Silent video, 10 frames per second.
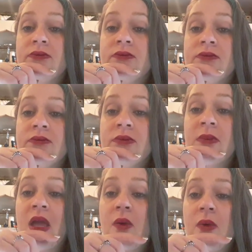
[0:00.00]

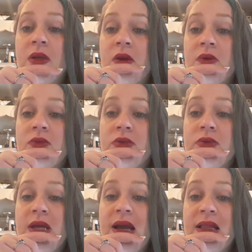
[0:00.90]
Mm, I wouldn't go
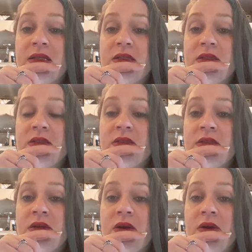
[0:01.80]
to Dallas
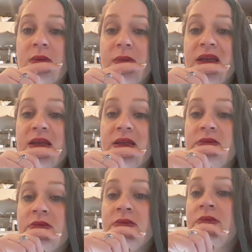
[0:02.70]
on a bet.
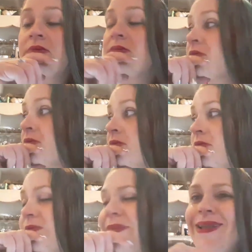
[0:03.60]

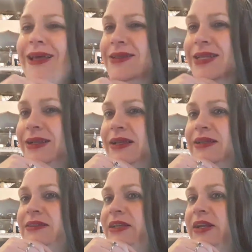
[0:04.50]
And Dallas ain't
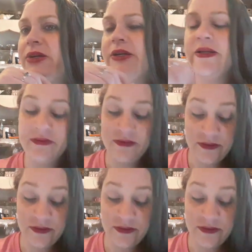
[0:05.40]
that scary.